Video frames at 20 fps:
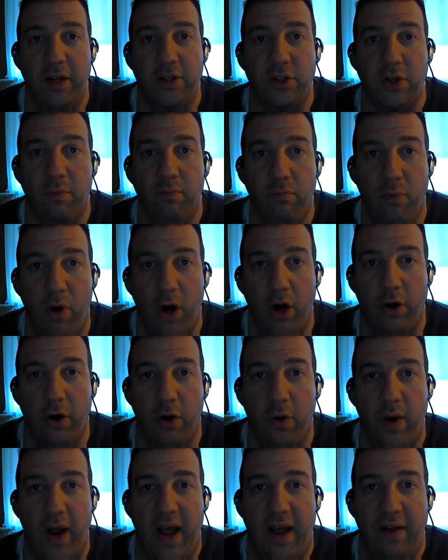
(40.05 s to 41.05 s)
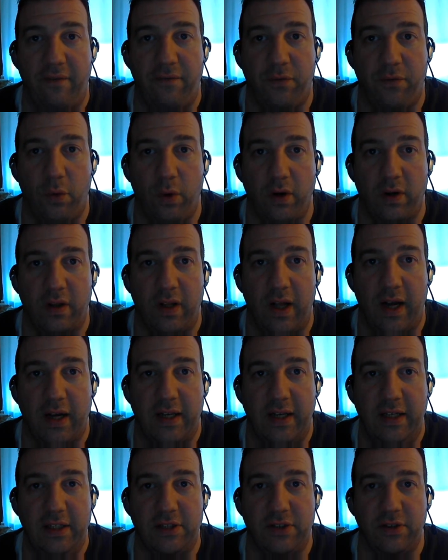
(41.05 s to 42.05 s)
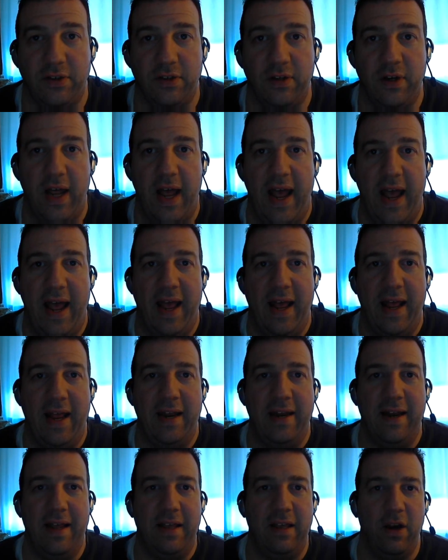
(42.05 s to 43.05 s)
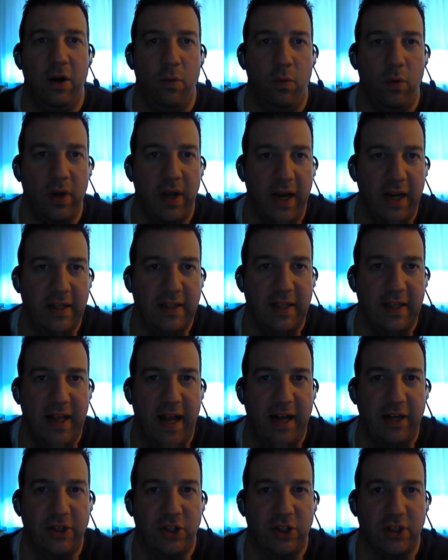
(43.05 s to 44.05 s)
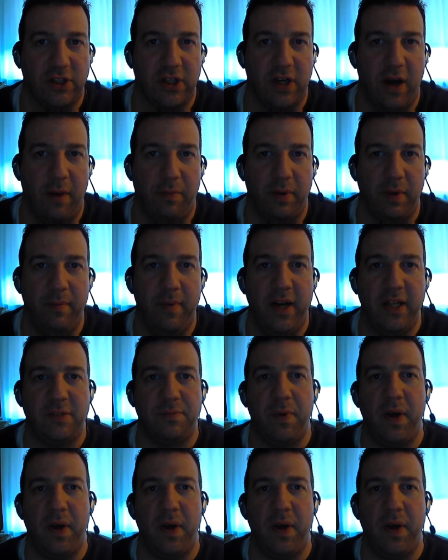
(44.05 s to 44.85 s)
tomorrow at 4 o'clock Eastern, and we'll get into that in just a couple of minutes.